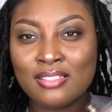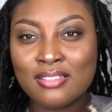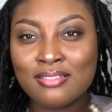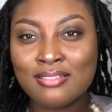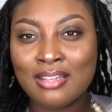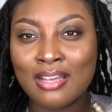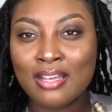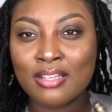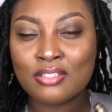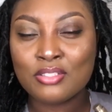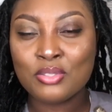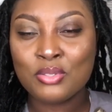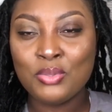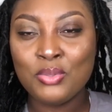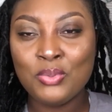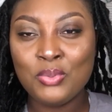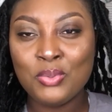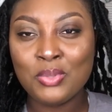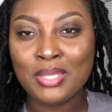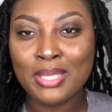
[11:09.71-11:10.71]
not
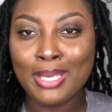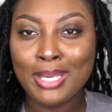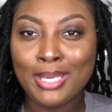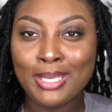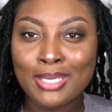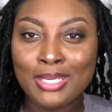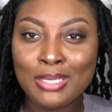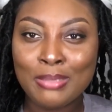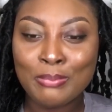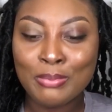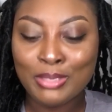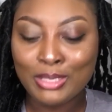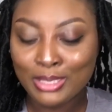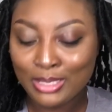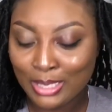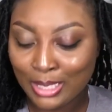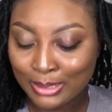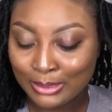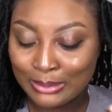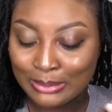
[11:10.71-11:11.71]
toothache, but it,
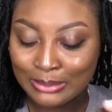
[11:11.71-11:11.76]
uh,